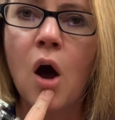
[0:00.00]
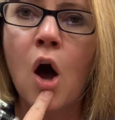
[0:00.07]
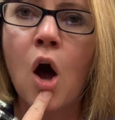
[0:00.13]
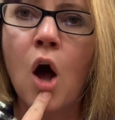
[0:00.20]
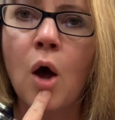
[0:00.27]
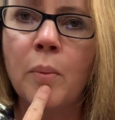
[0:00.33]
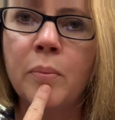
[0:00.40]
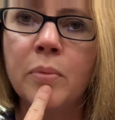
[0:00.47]

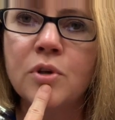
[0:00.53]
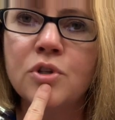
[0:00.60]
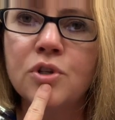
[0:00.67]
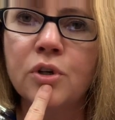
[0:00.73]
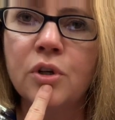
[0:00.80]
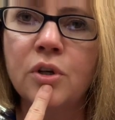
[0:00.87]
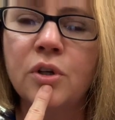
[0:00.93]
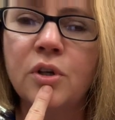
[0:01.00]

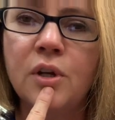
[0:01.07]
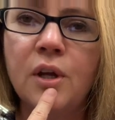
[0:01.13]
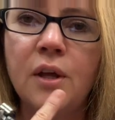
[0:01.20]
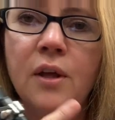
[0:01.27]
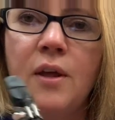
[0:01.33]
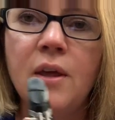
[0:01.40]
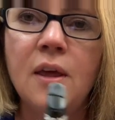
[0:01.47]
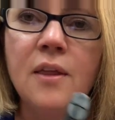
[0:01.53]
Embouchure.
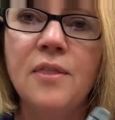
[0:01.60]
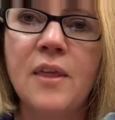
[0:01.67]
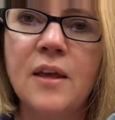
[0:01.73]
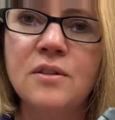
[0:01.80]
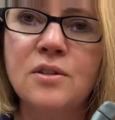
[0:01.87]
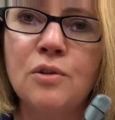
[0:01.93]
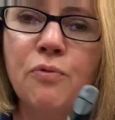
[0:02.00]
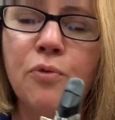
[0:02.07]

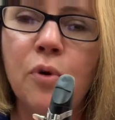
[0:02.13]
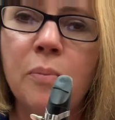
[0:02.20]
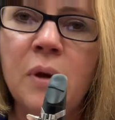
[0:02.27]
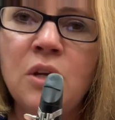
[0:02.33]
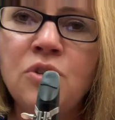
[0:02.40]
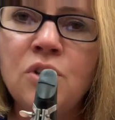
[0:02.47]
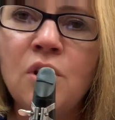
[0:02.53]
That's the formation